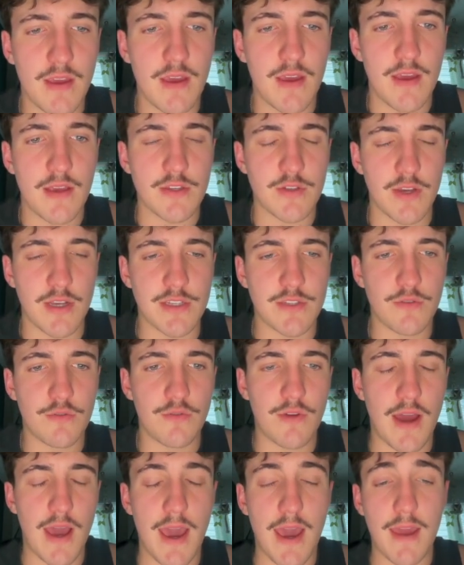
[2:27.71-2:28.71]
So
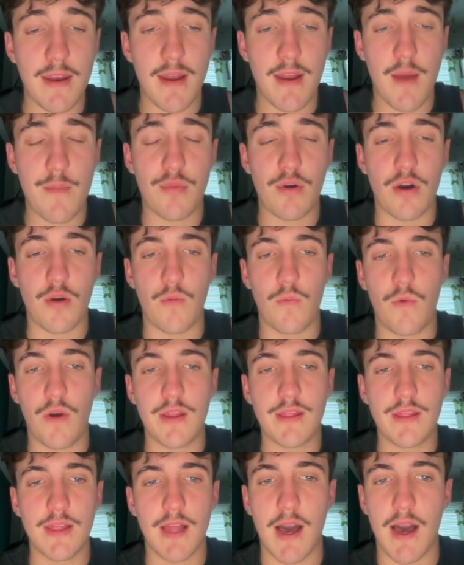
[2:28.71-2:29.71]
I bought
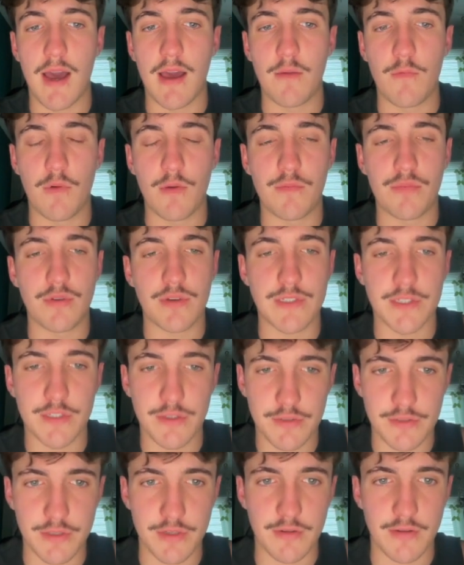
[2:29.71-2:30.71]
one lot,
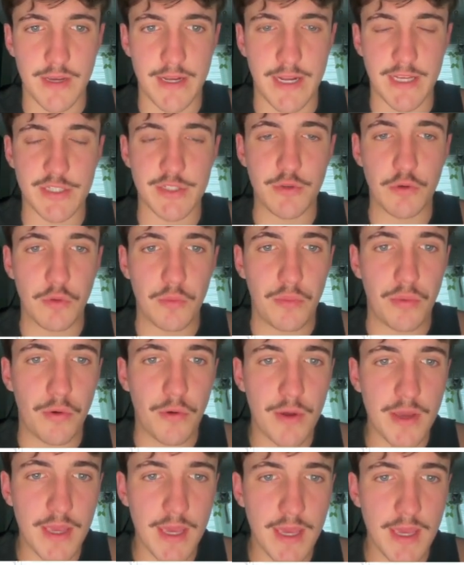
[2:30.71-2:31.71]
1.00, and I sold
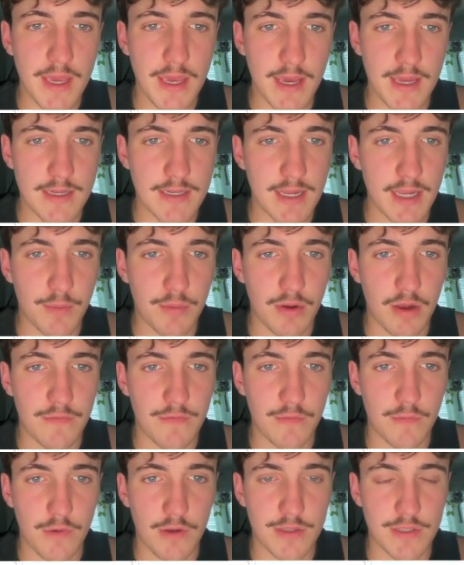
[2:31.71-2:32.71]
0.8 at take
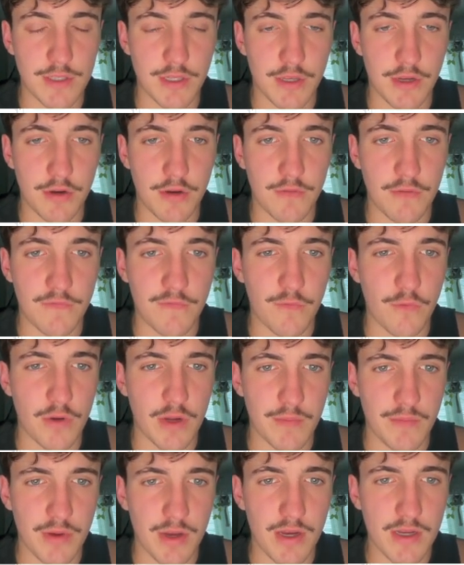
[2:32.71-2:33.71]
profit 1, secured $40,
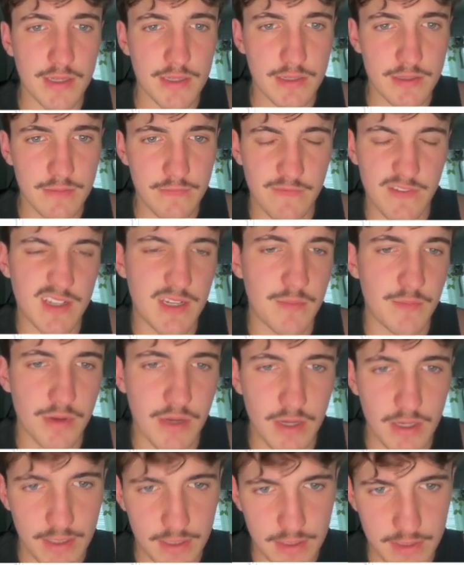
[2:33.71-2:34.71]

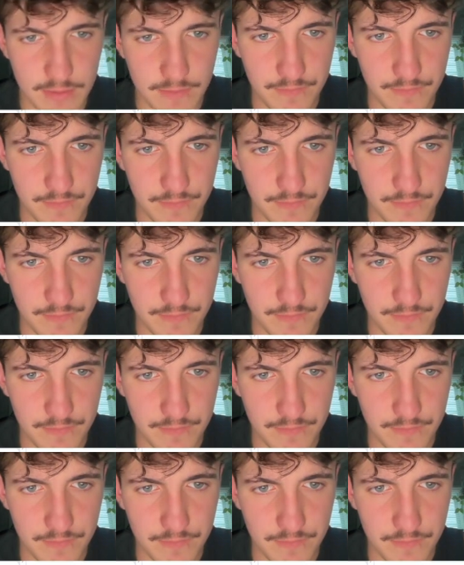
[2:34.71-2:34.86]
$50.